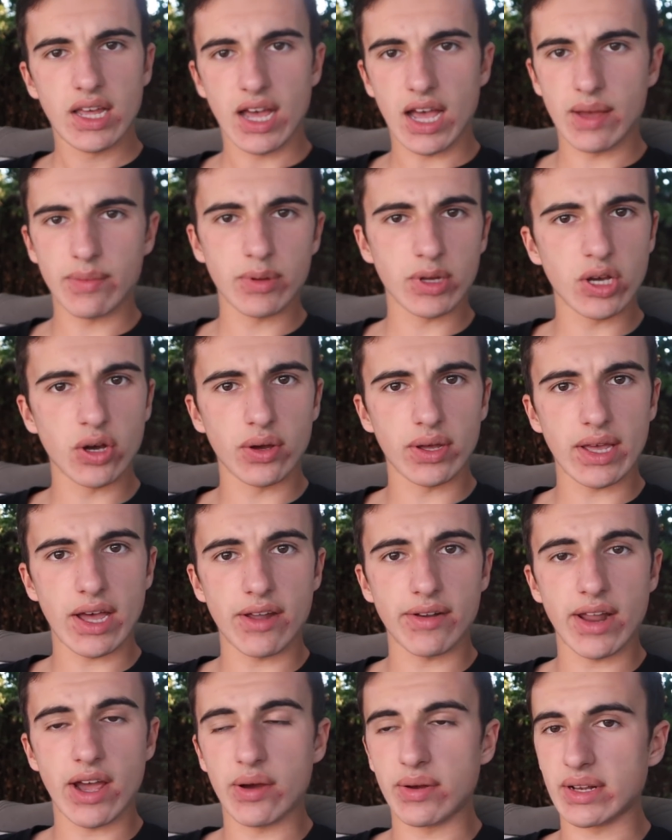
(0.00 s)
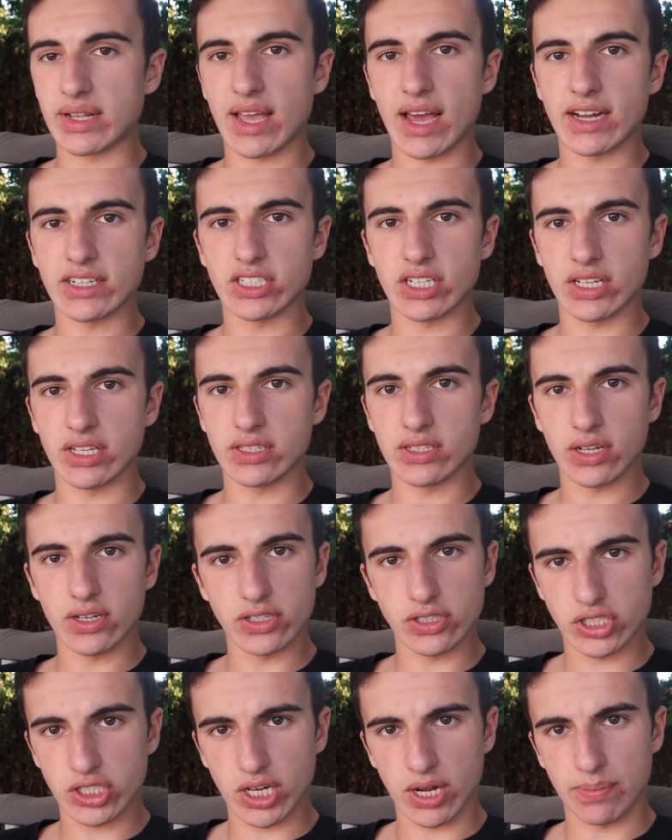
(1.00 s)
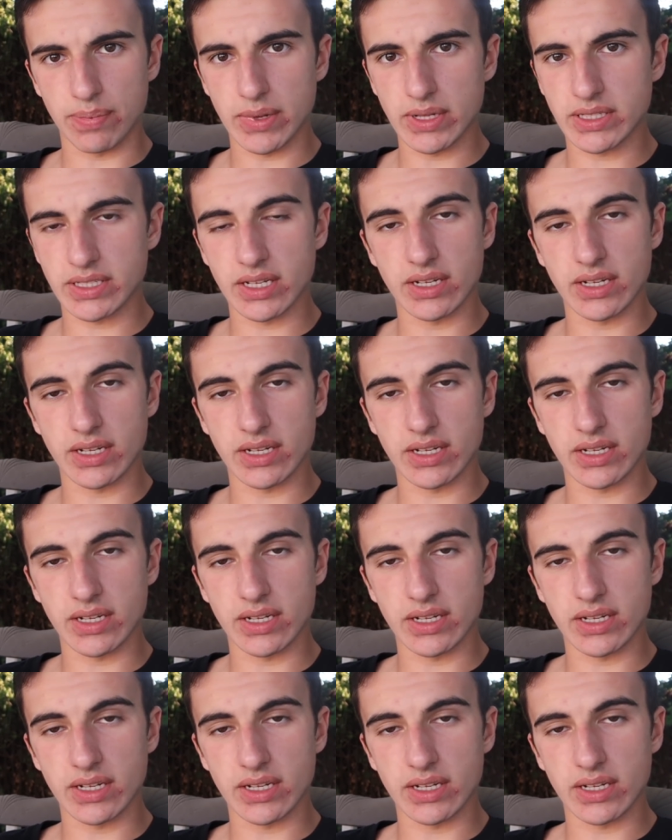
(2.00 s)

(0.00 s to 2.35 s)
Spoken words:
I've been going out now and catching a ton of Shuppets